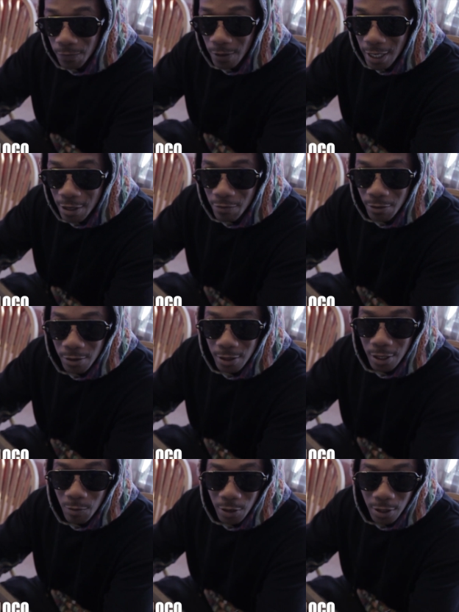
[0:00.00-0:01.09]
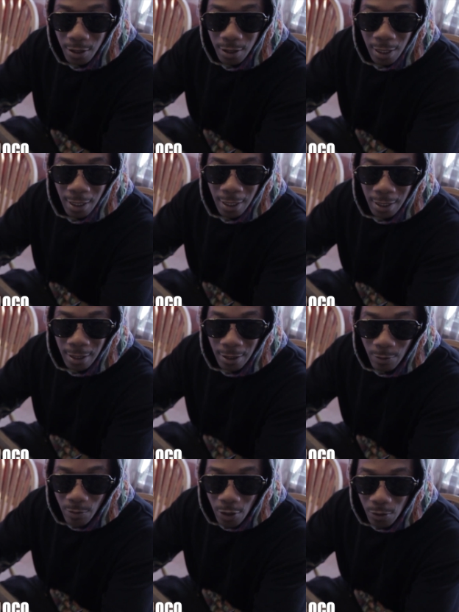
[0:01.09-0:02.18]
flavors, some of
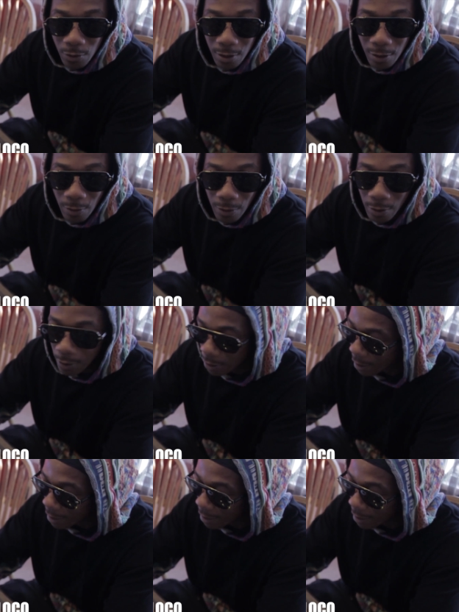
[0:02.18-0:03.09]
the most